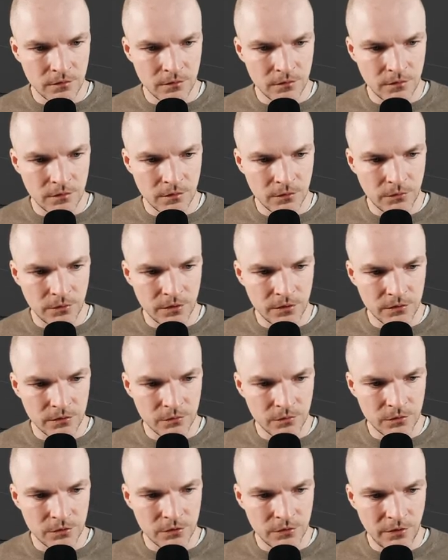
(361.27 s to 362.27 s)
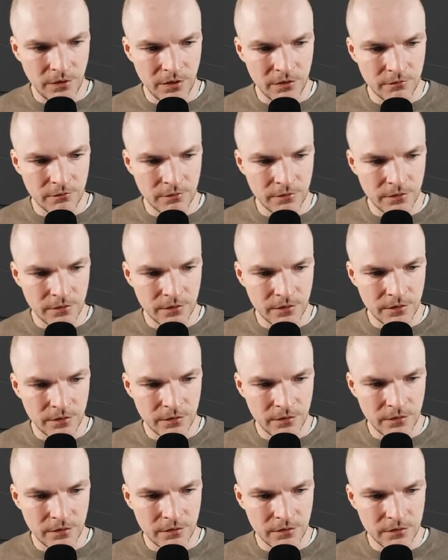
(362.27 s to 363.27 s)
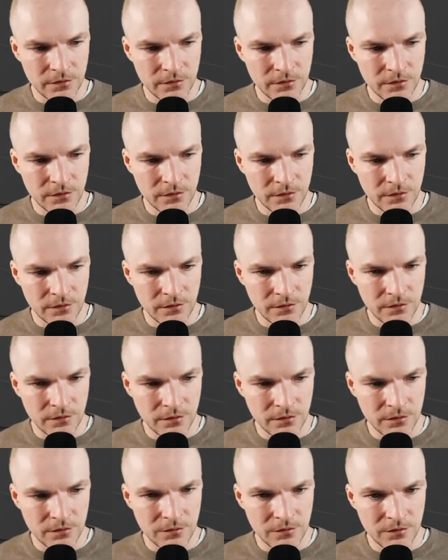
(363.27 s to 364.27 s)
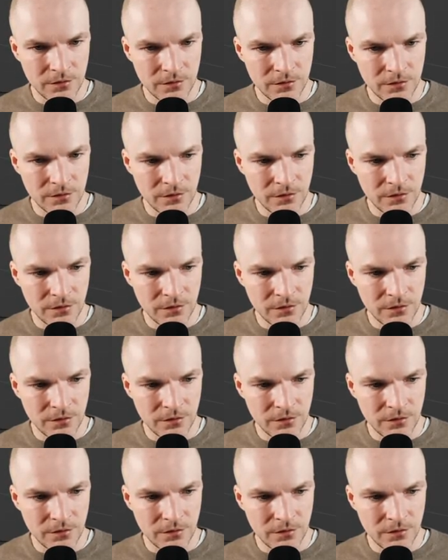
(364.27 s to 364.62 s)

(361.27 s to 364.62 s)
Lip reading: We can switch to alpha, and there's, as you can see